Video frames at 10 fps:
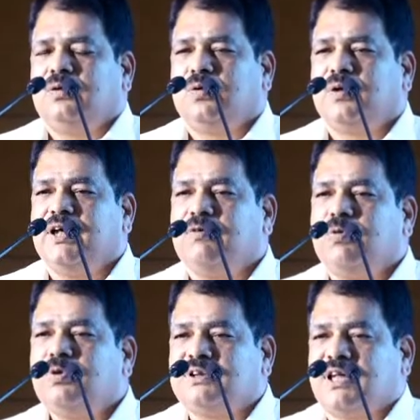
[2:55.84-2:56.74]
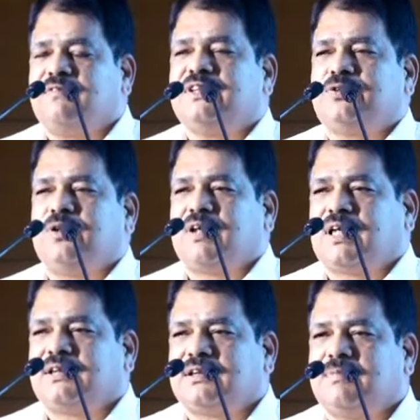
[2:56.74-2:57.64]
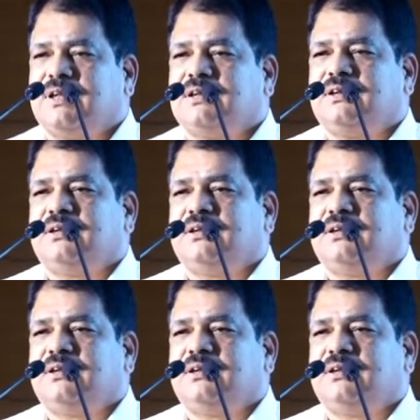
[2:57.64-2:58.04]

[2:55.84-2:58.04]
to give good service to our customers,